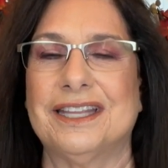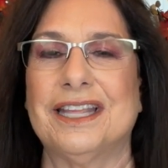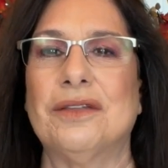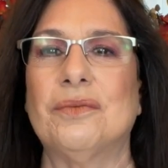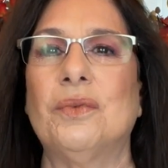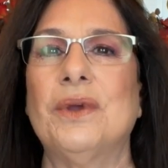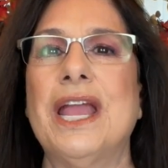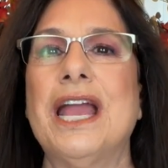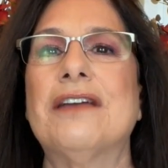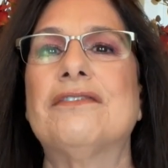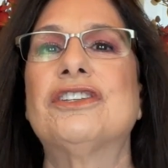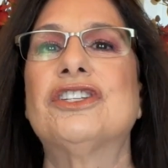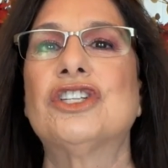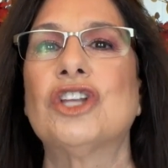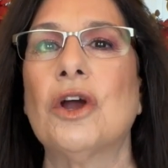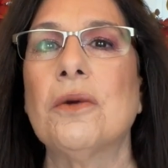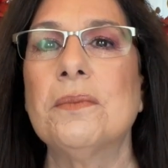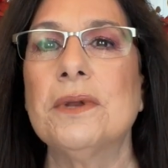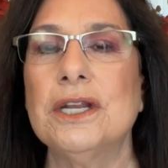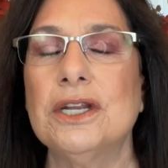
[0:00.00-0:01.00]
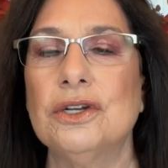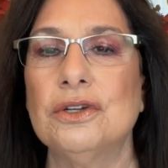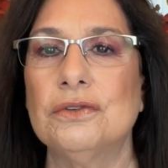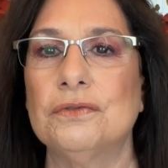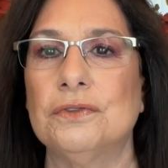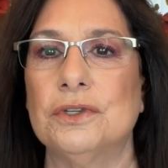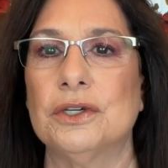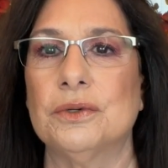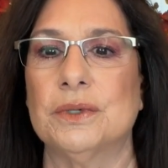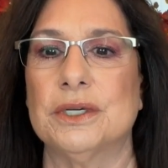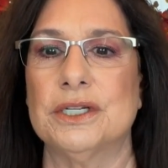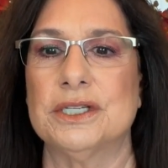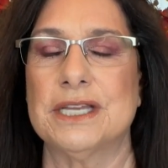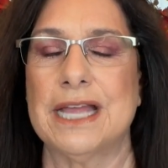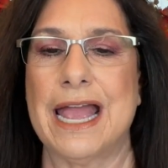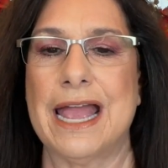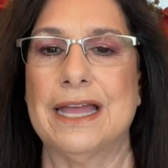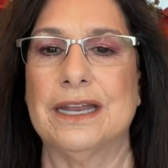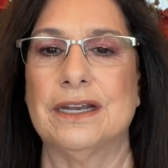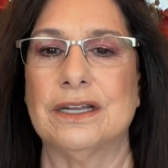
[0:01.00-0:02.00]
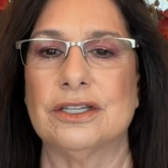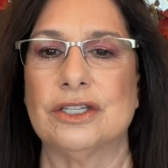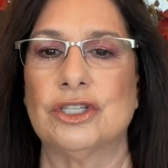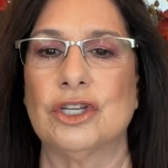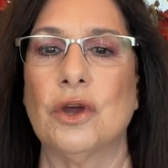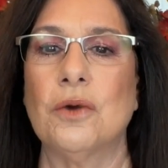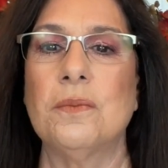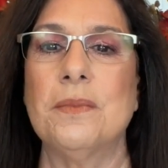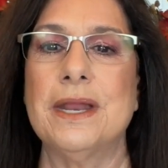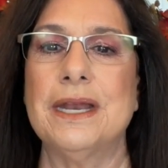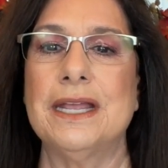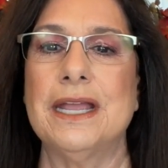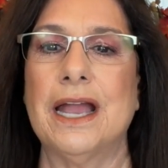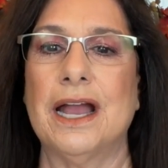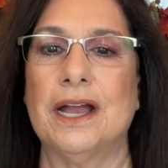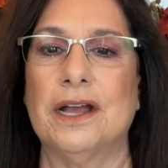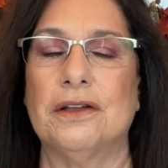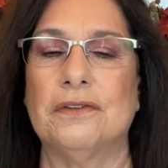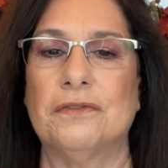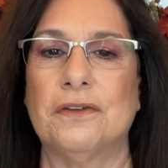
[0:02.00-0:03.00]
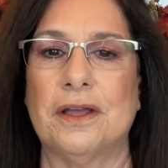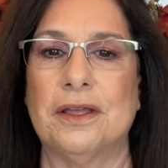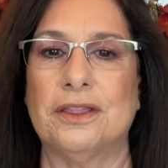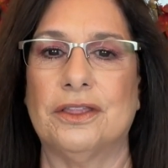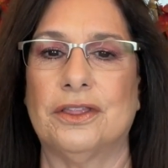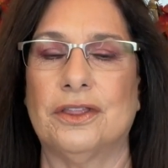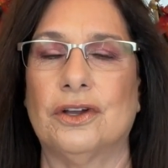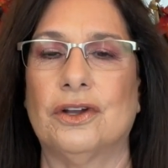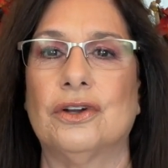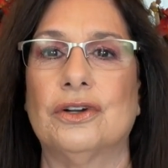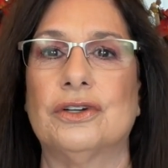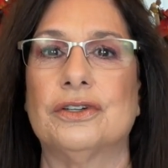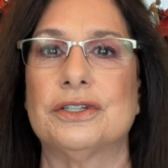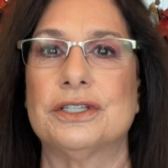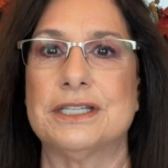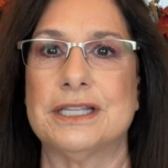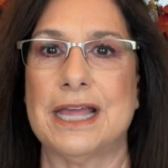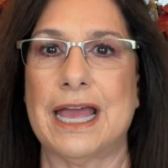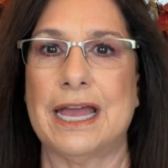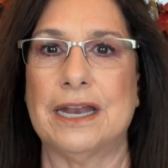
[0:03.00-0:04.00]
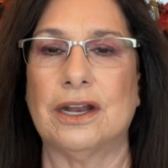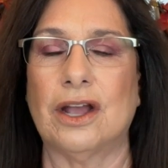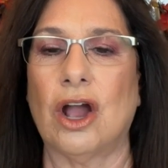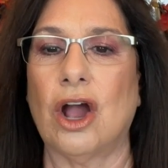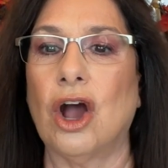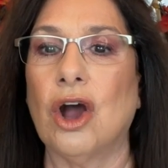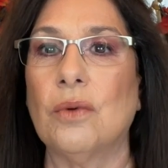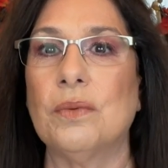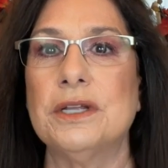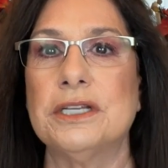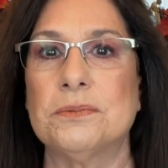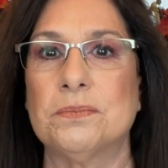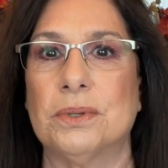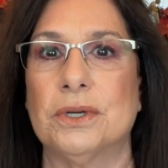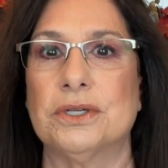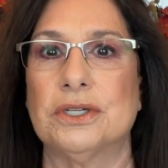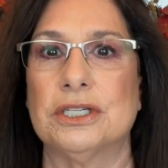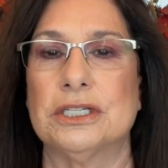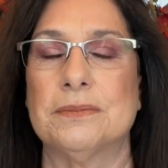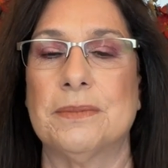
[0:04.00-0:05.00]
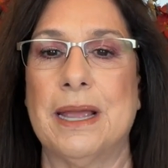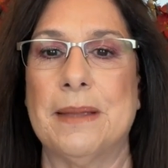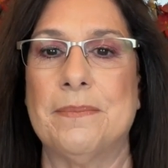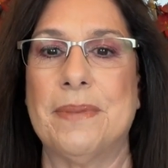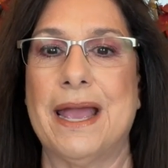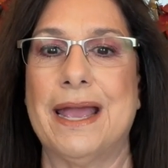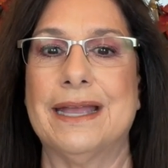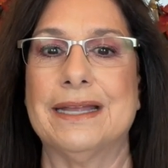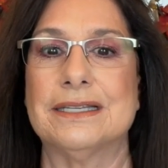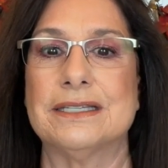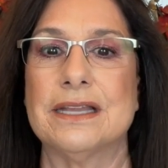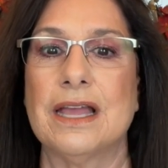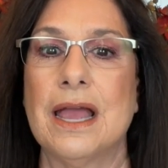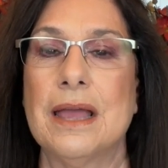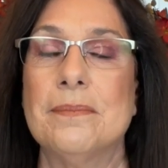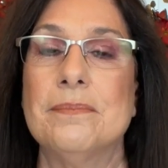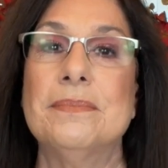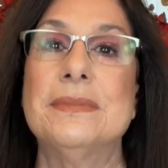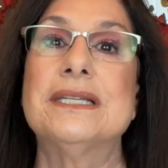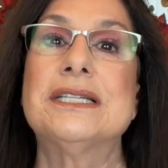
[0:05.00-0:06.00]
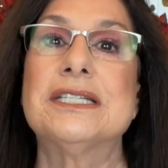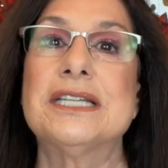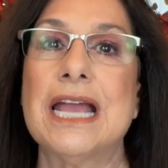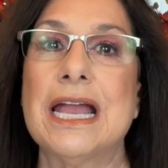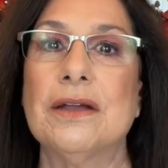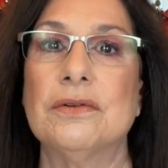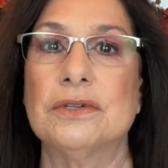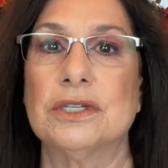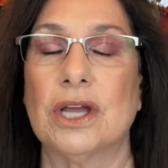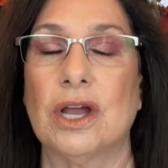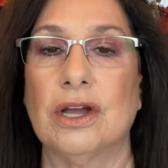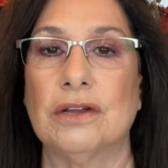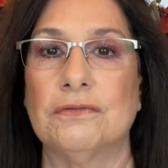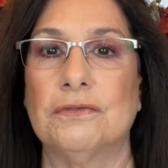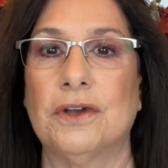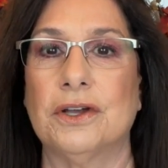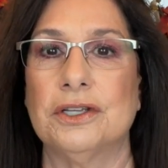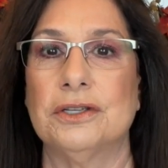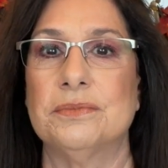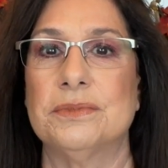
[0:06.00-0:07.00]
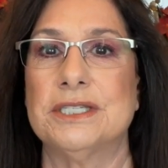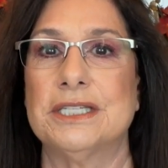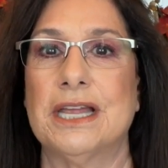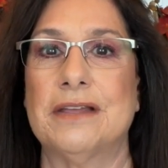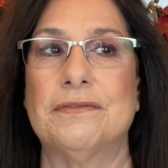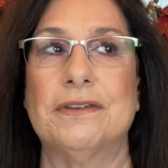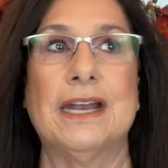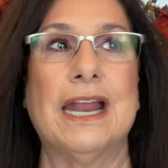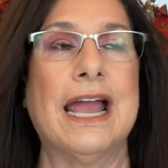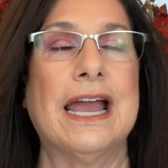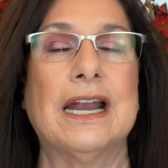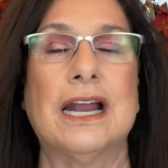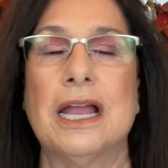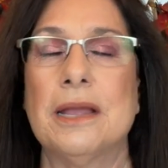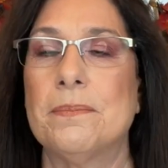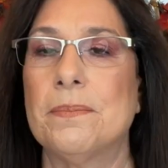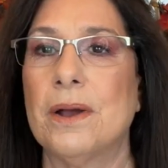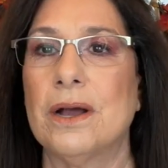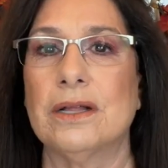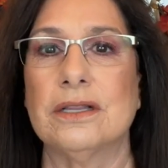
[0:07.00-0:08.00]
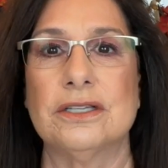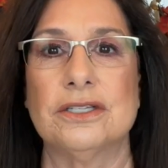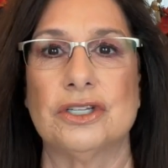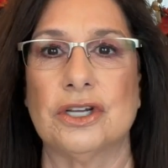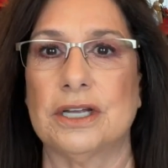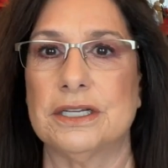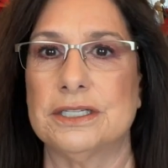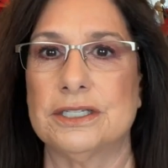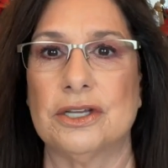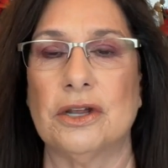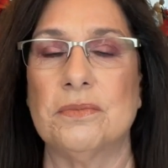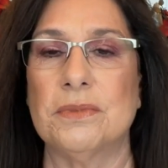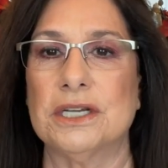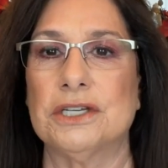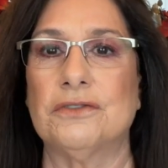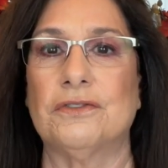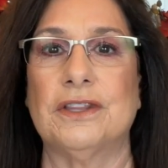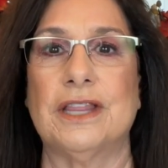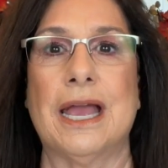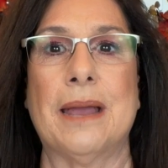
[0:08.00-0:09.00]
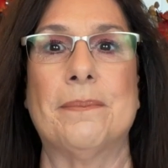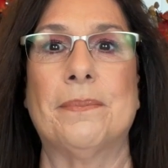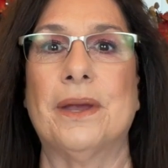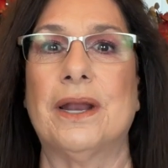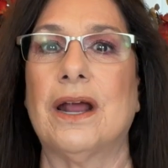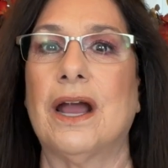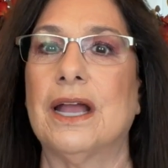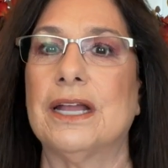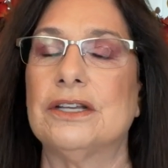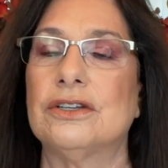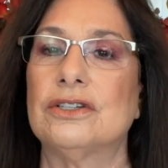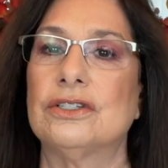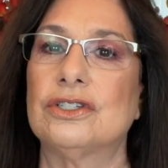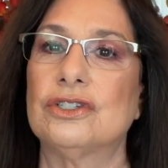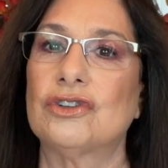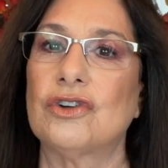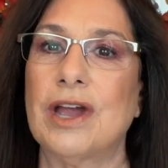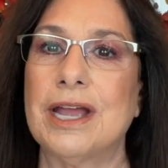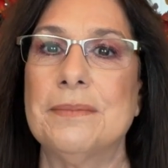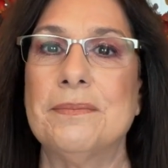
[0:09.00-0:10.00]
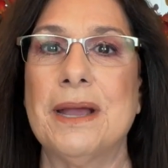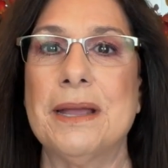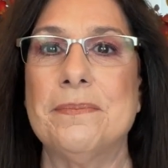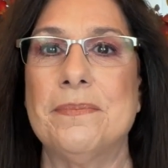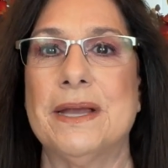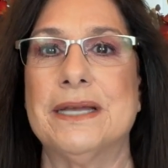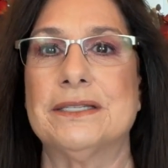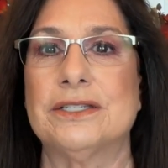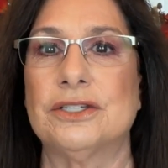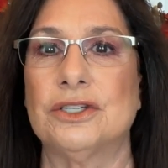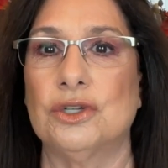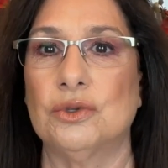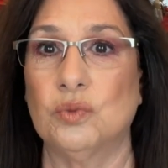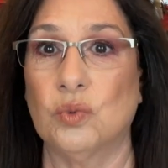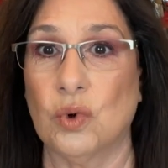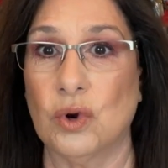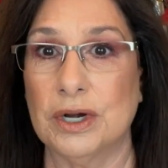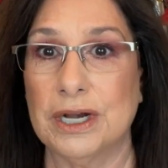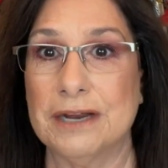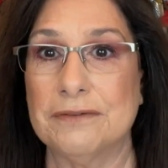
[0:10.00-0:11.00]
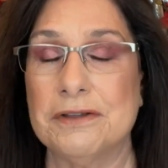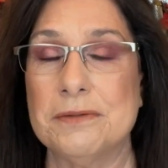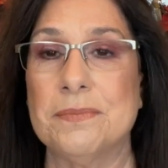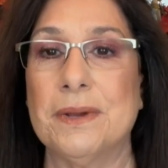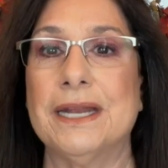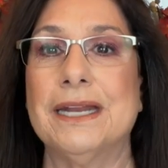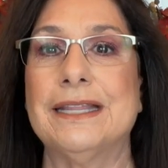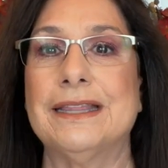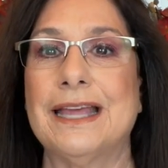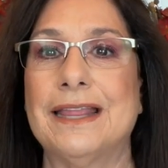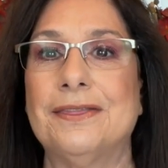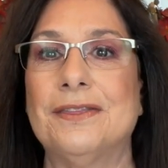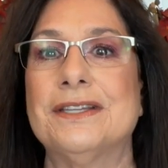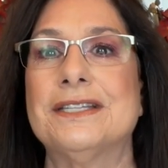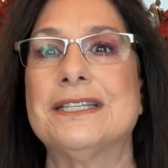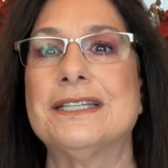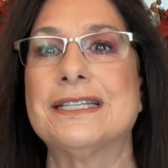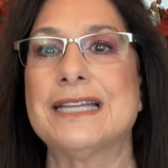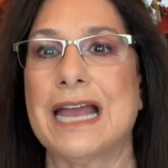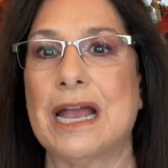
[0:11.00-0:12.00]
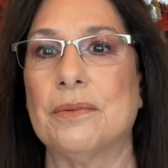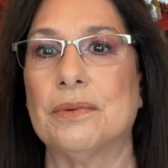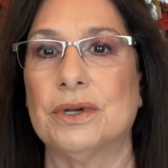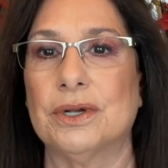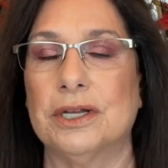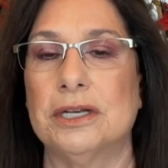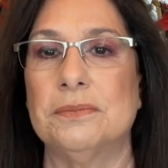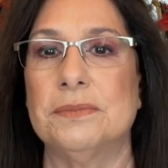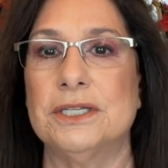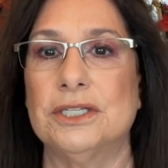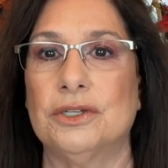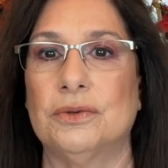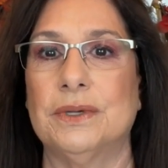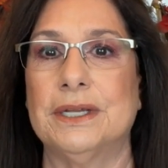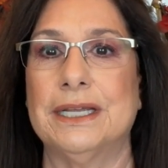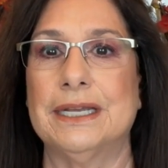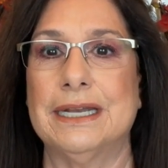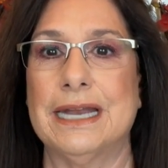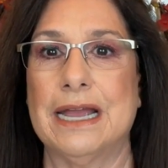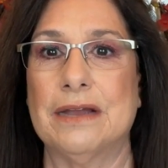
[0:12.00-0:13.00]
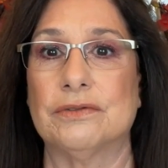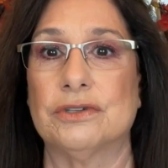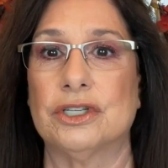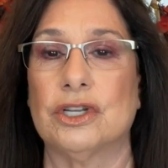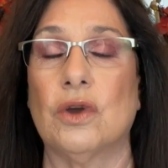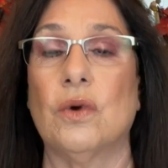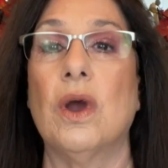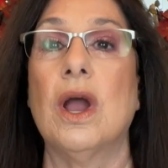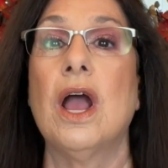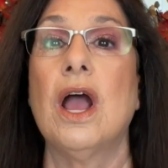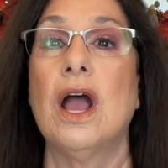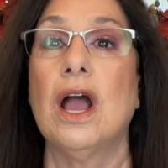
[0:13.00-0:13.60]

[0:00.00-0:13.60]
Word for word: we have so many new viewers and so many of the girls that always purchase my bags missed out on volume seven and I apologize so much for that but I tried my best to warn everybody that this is how we're going to be doing it now so